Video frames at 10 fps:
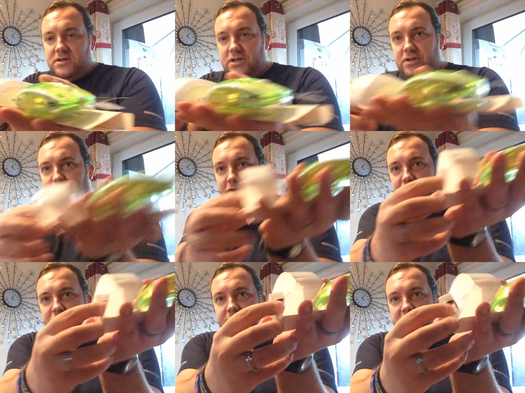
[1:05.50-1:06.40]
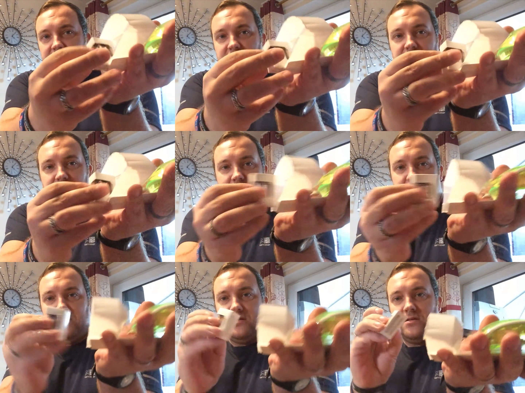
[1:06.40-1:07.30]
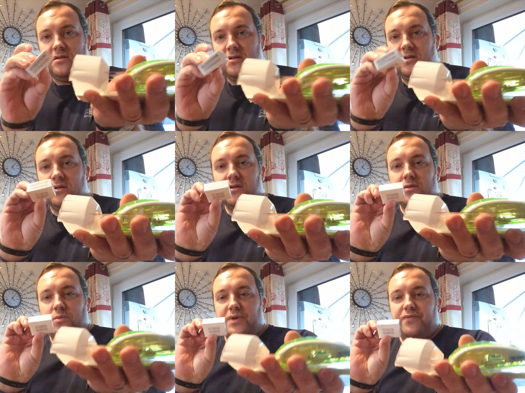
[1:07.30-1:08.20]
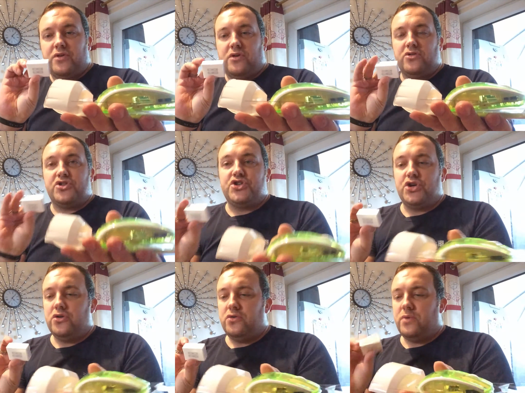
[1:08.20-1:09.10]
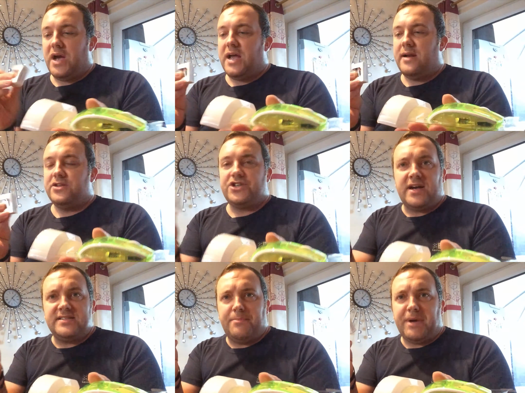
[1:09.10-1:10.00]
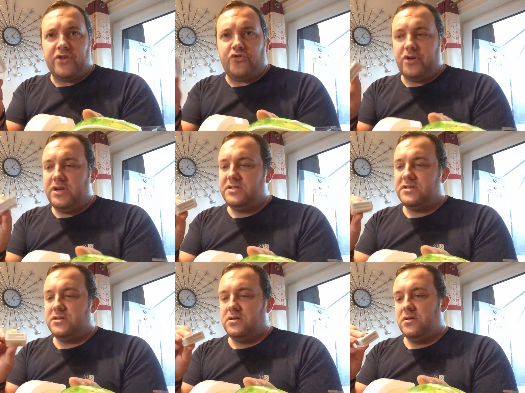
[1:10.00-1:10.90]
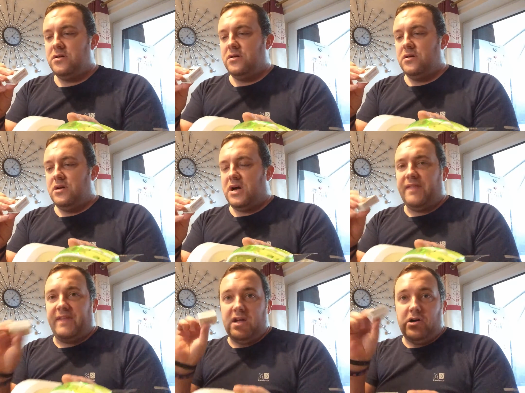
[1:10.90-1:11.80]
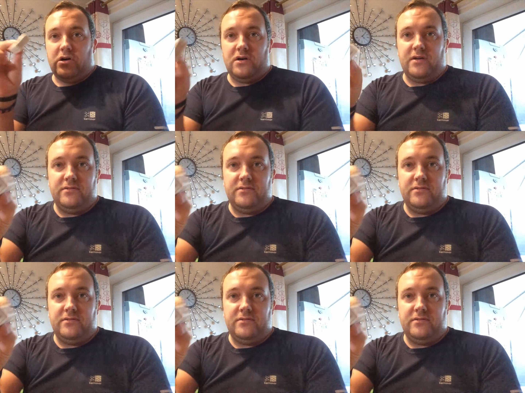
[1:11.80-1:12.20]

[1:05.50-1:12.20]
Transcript: At the bottom here, we've got two Energizer batteries, and they are